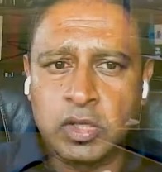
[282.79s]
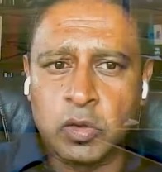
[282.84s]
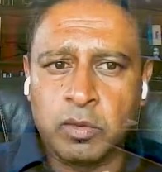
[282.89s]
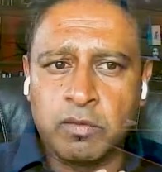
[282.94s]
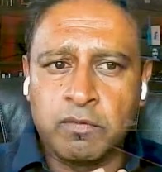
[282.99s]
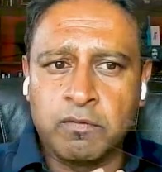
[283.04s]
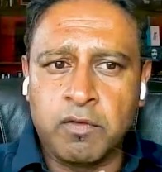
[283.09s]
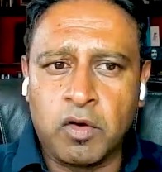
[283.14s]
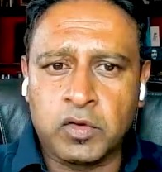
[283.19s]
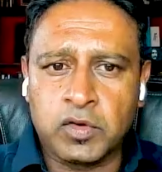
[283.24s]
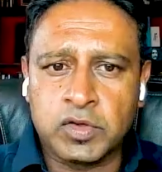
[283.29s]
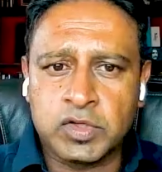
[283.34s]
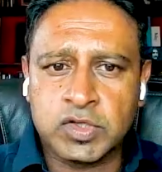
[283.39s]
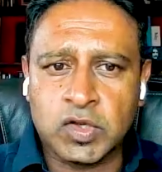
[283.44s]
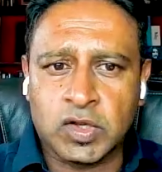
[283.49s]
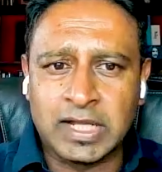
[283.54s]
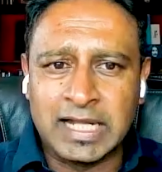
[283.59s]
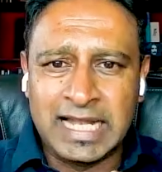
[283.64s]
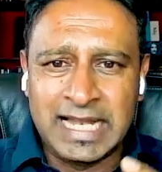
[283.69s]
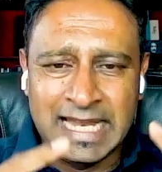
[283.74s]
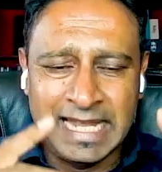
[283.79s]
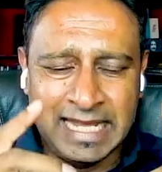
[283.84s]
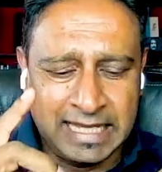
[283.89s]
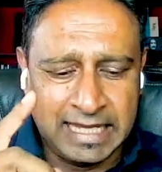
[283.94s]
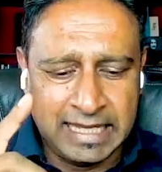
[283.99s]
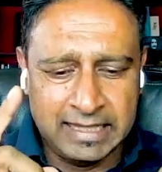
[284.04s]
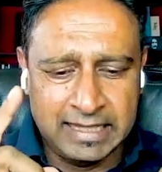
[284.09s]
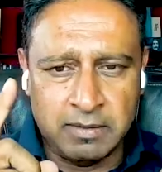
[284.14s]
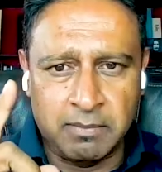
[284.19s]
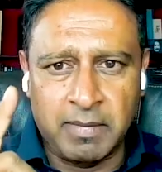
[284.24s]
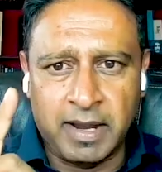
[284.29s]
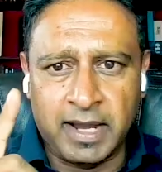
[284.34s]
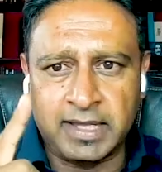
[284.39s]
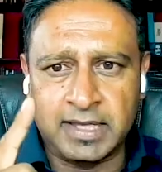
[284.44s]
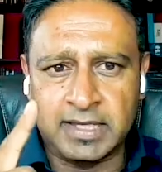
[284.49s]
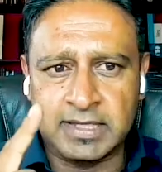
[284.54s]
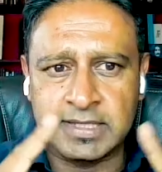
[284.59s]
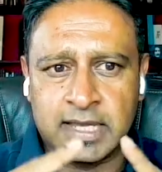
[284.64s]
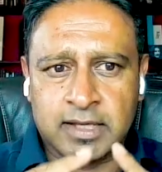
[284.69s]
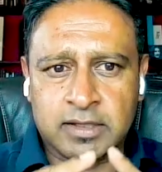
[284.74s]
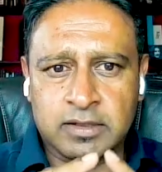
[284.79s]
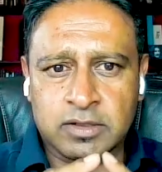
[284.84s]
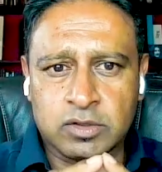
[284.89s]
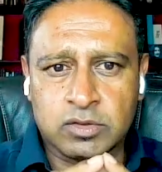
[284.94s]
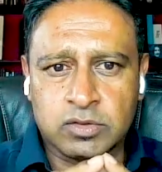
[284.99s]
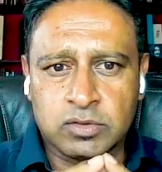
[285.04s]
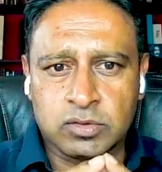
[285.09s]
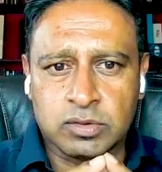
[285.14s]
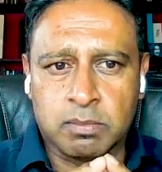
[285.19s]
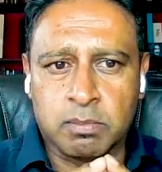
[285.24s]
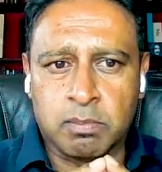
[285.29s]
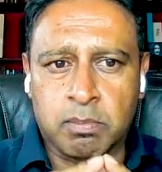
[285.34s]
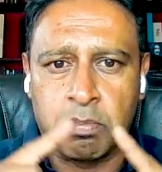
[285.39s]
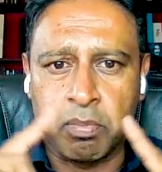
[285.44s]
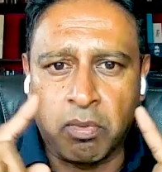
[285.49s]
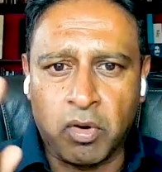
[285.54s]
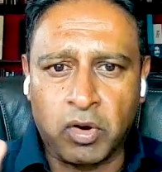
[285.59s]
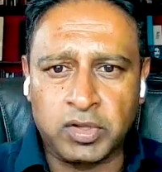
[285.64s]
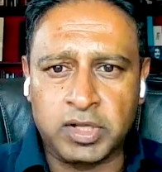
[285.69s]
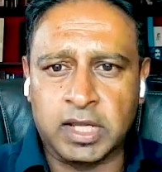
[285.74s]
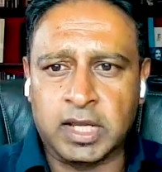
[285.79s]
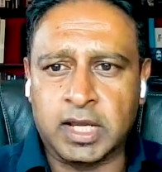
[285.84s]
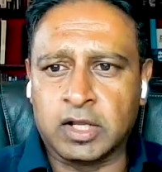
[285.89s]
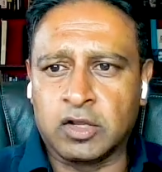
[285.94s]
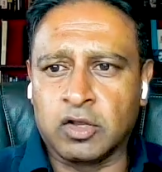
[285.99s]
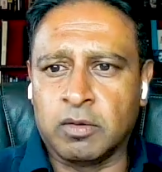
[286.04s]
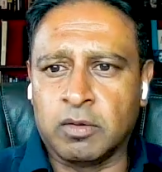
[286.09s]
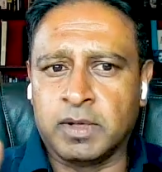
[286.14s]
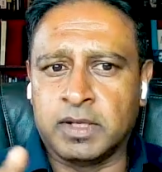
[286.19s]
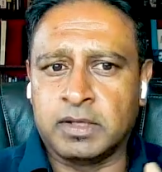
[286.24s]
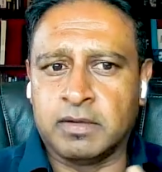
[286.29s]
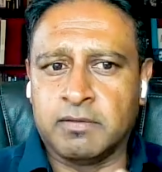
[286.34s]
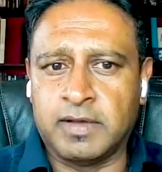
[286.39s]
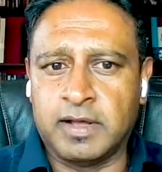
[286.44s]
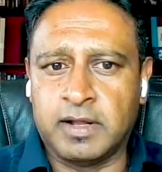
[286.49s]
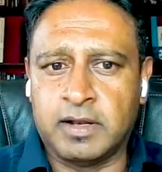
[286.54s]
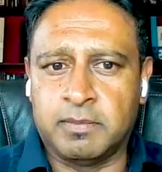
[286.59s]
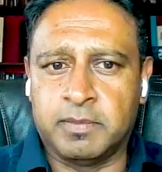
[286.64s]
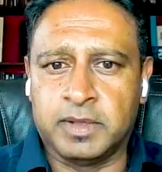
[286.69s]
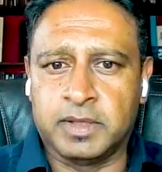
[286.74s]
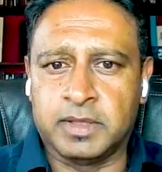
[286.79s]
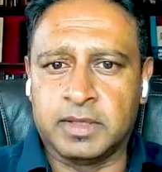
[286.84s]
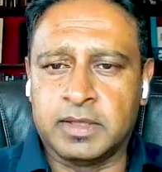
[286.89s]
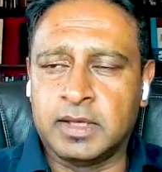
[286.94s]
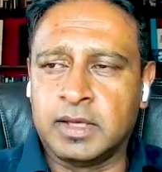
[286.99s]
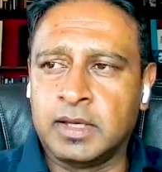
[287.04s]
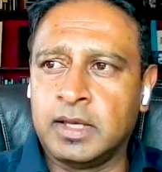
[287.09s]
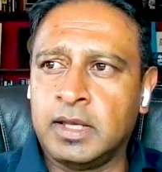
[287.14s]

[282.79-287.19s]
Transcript: we focus on linking the mining sector to the broader economic development,